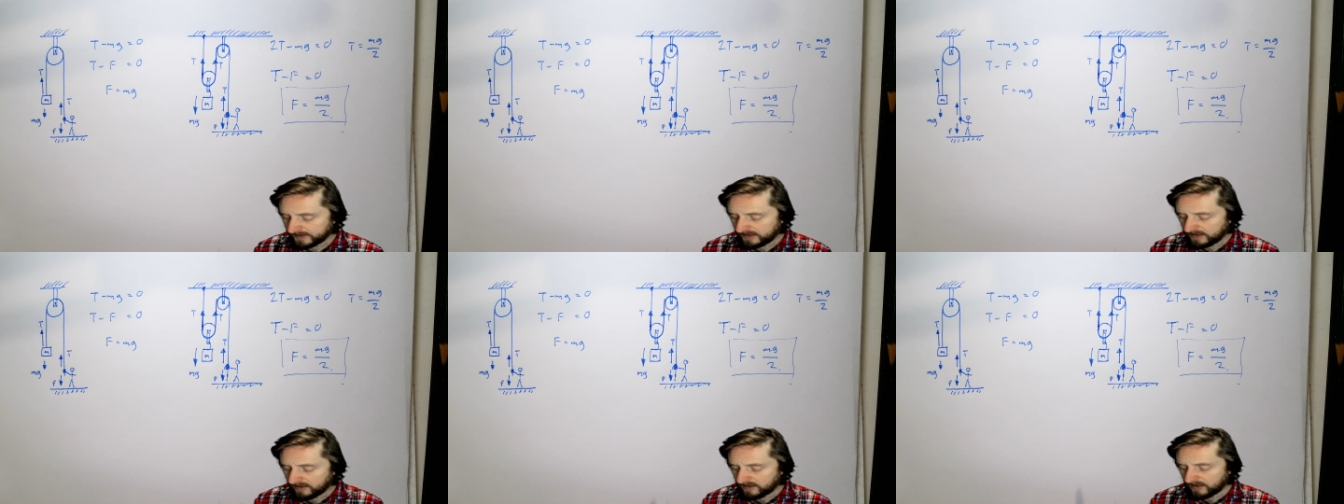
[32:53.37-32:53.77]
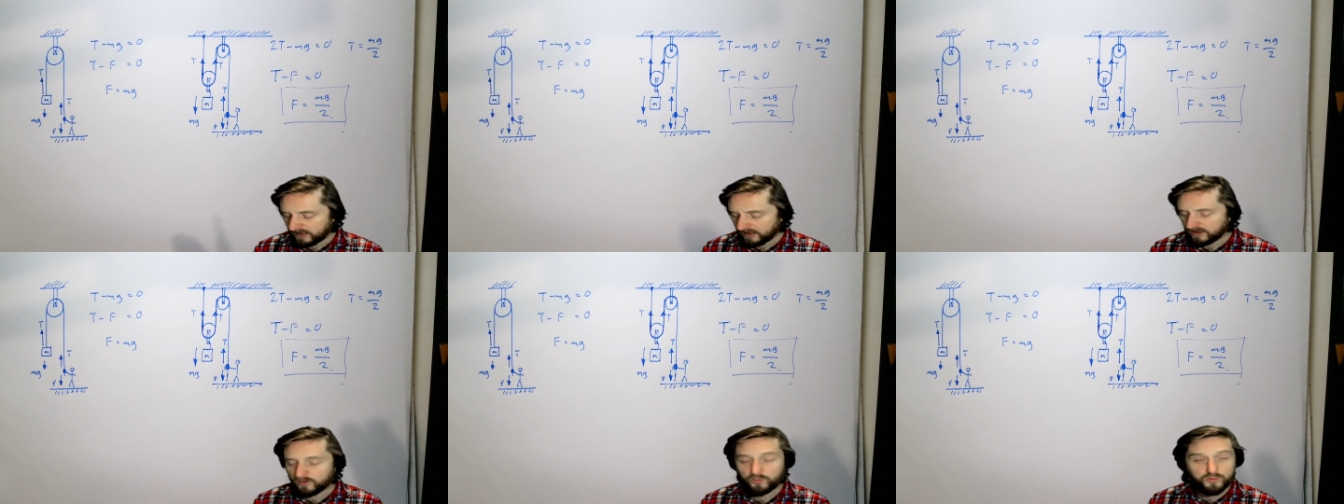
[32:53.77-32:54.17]

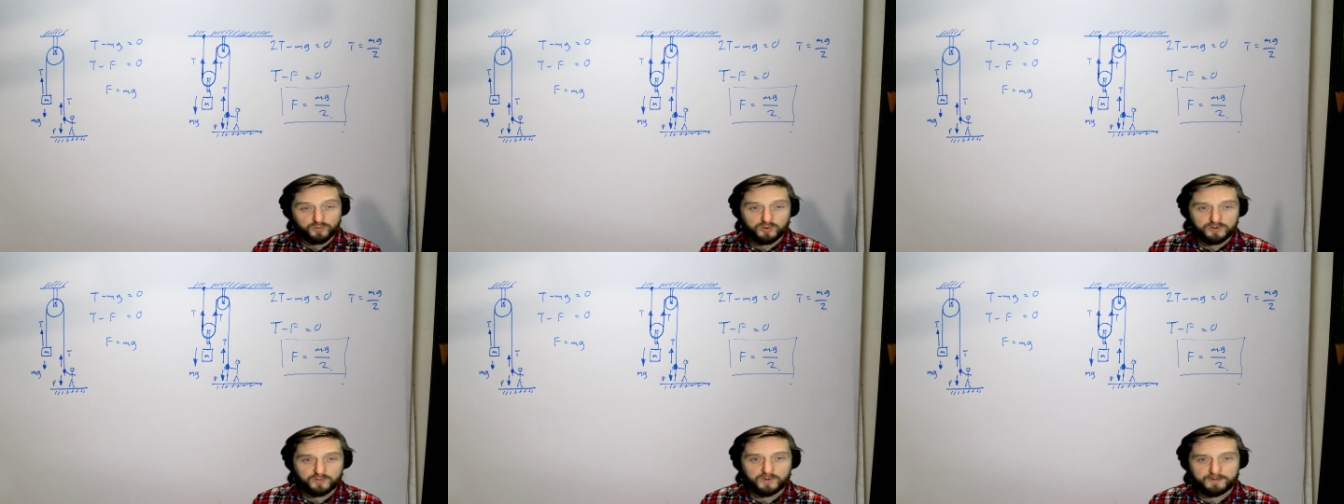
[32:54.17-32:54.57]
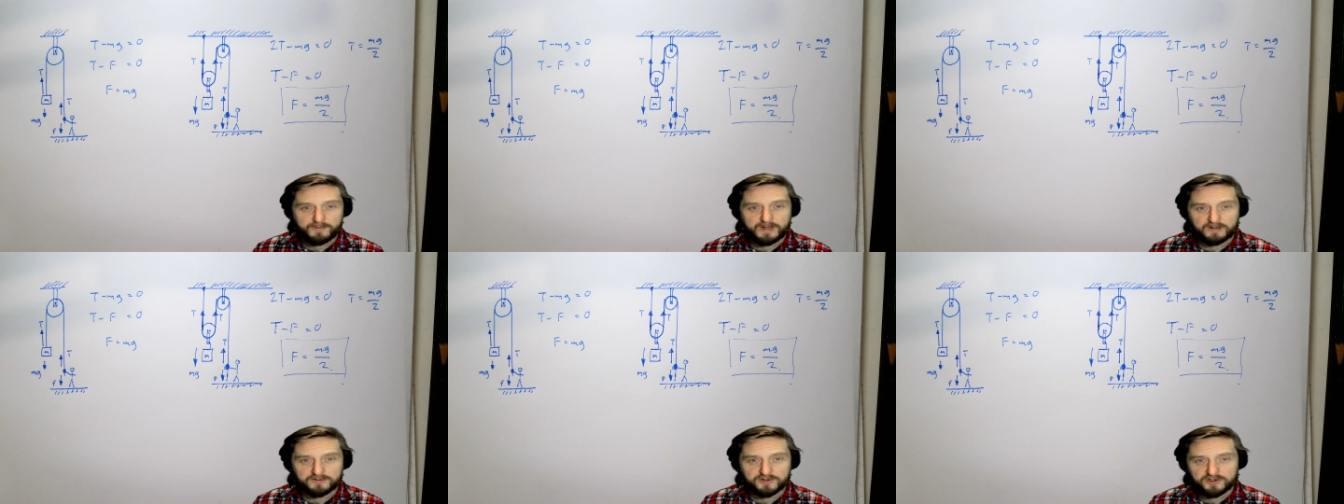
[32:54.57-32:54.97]
Wouldn't we be
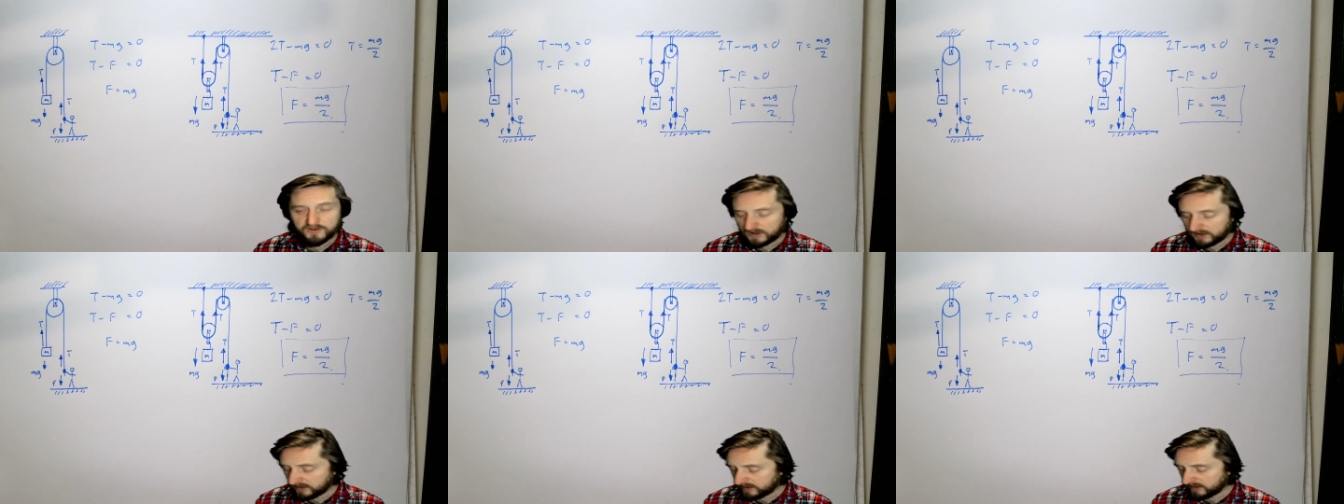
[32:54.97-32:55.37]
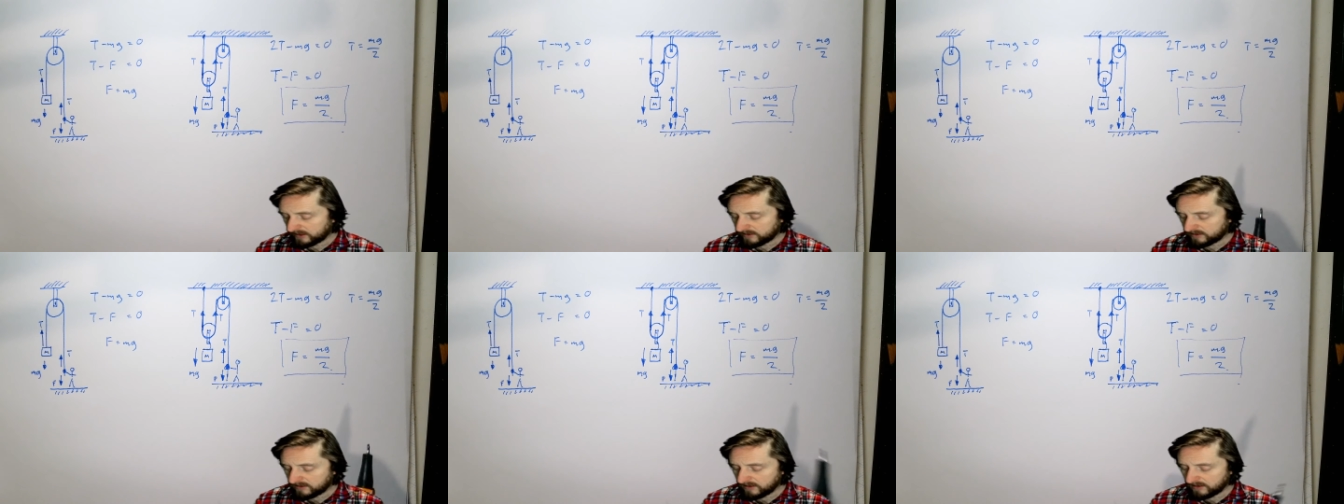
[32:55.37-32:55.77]
able to do anything?
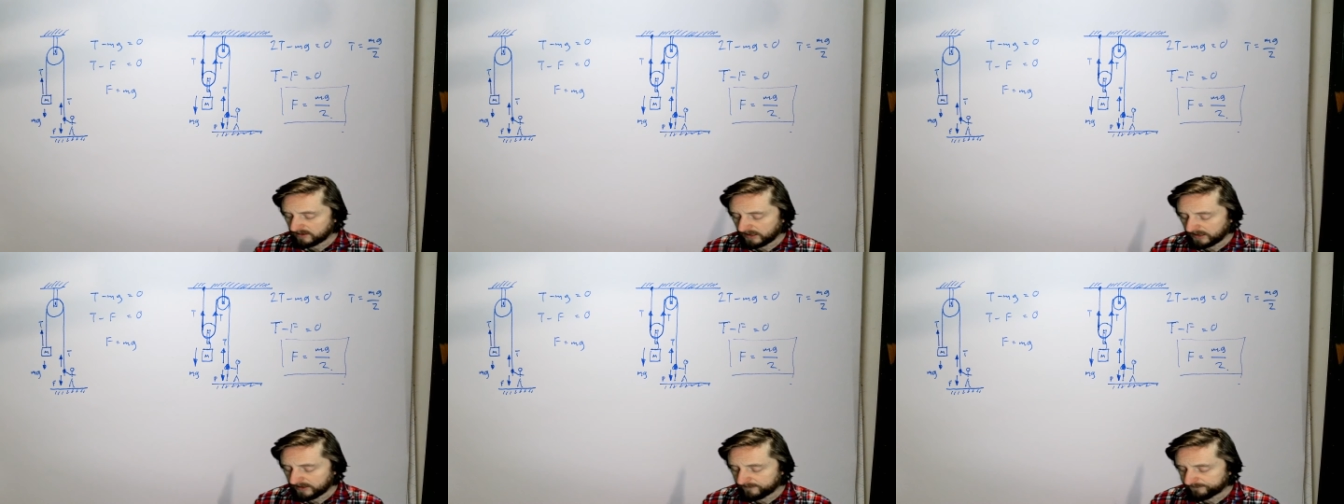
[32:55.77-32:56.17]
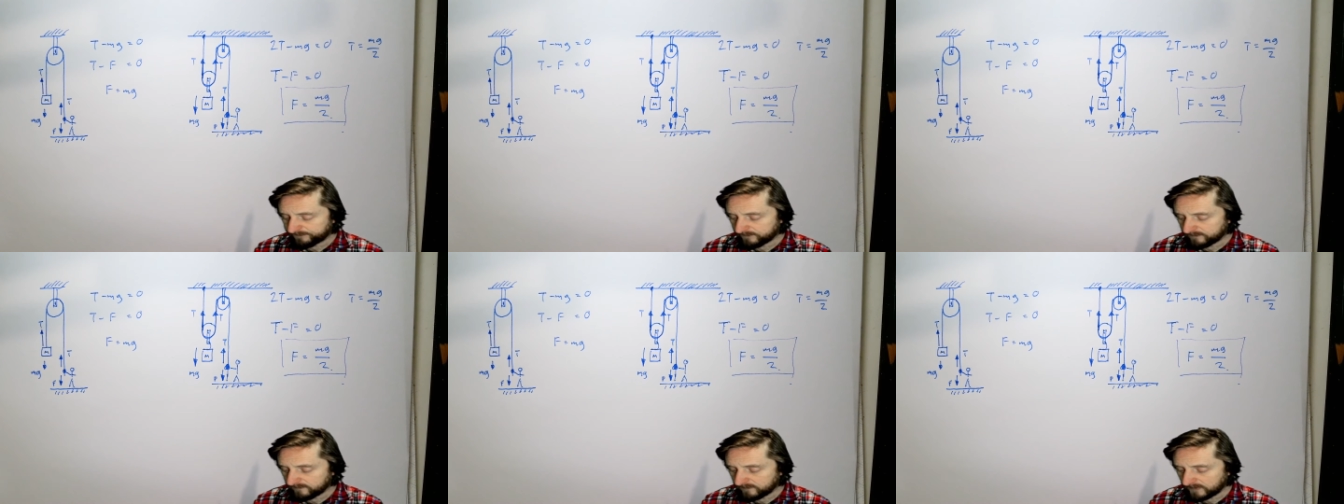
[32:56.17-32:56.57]

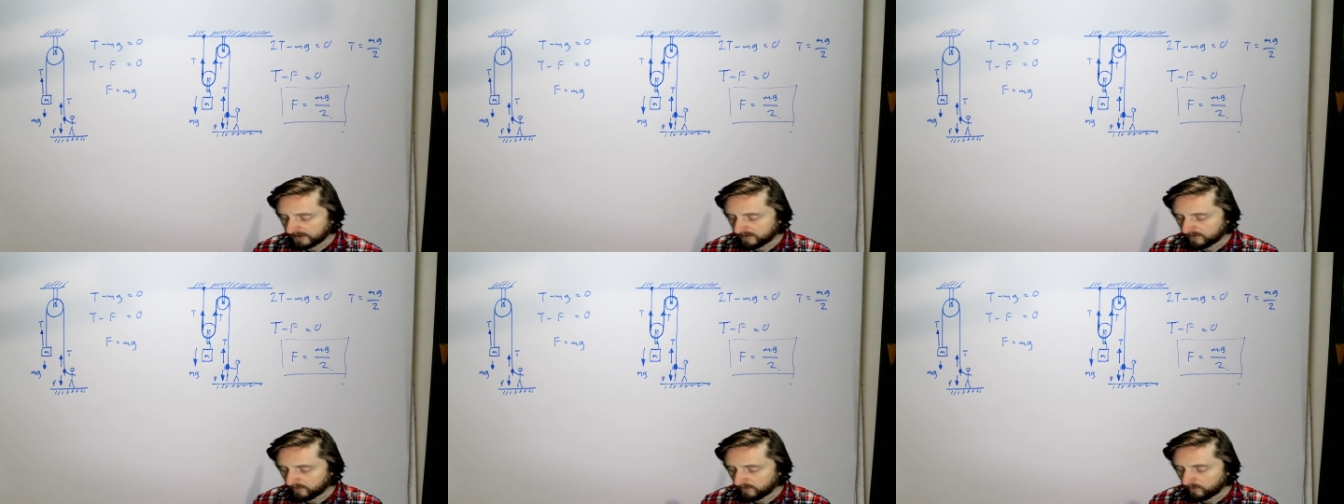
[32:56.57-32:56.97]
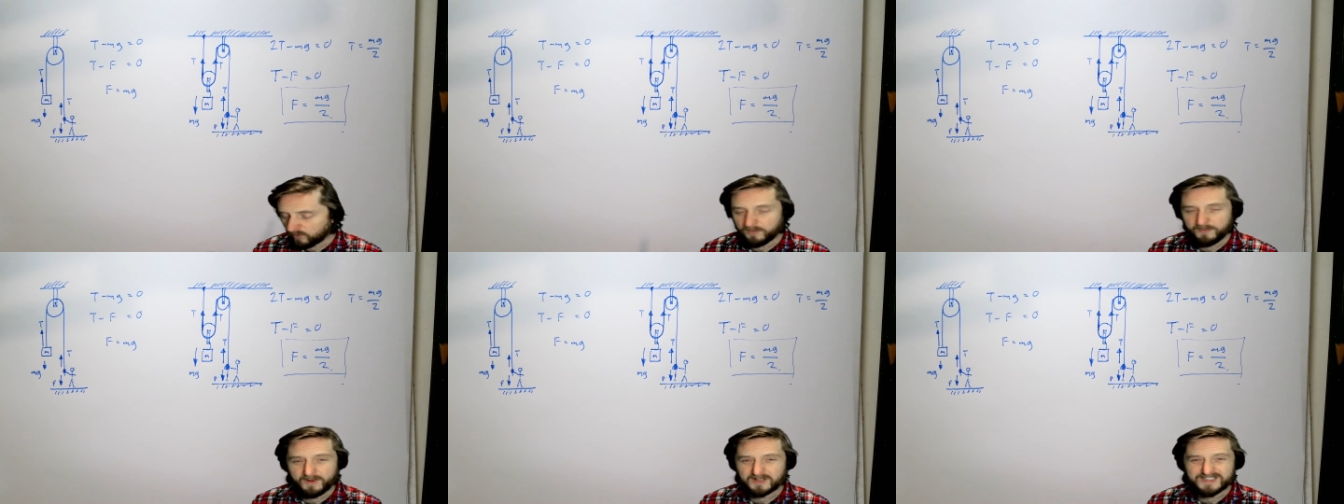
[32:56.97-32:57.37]
Wouldn't we
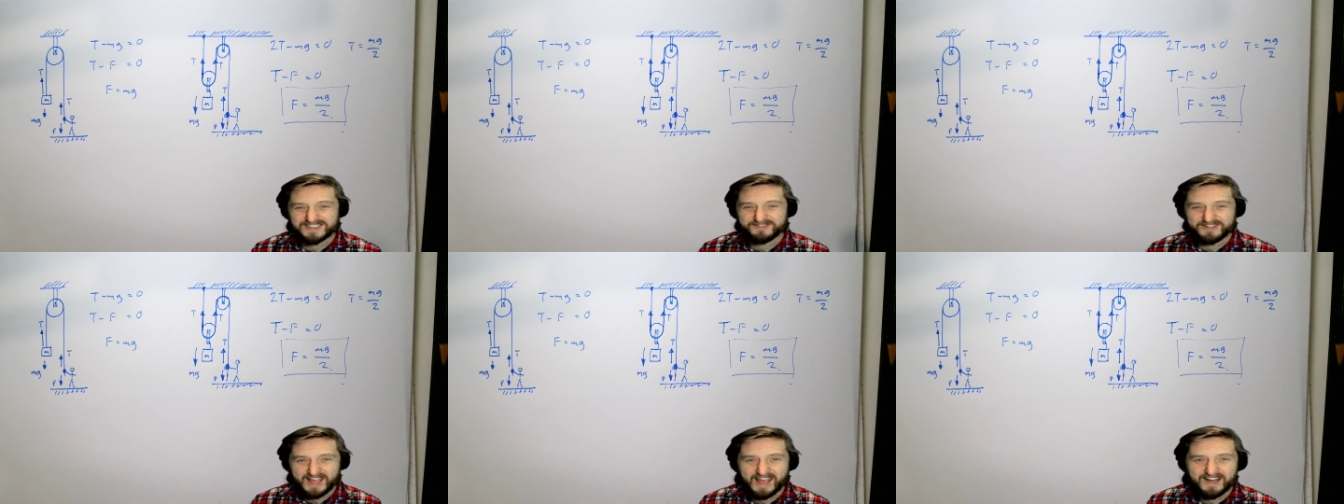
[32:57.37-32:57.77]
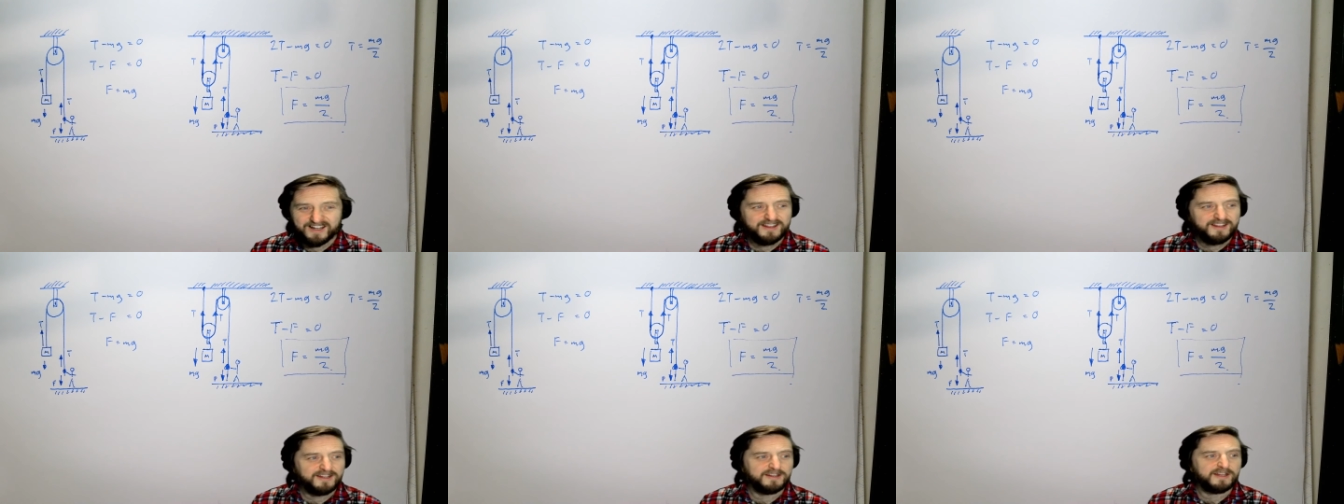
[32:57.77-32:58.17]
be able to lift
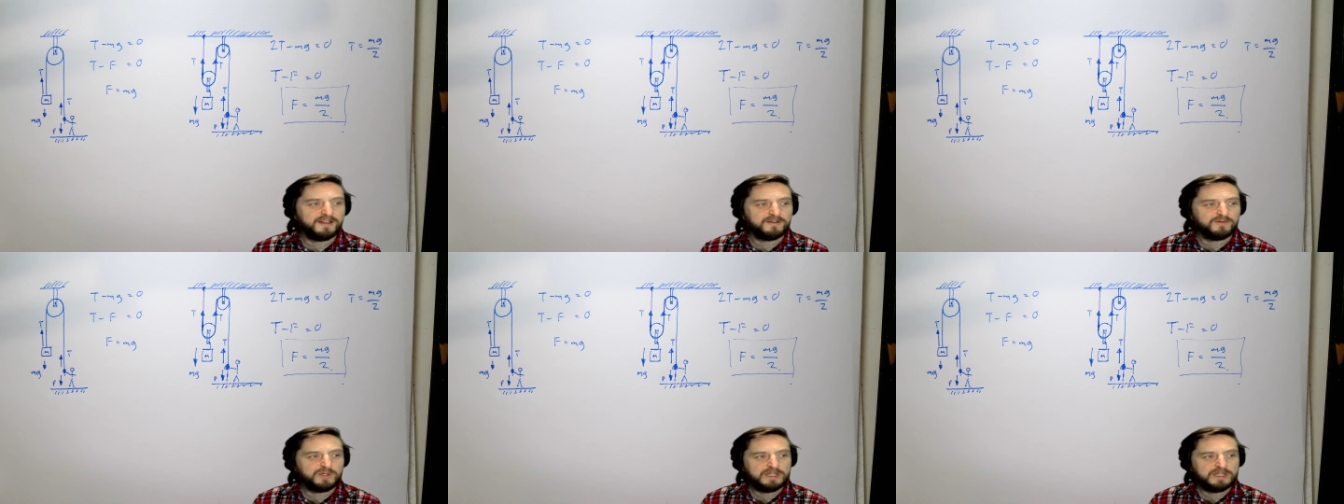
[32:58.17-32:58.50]
anything then?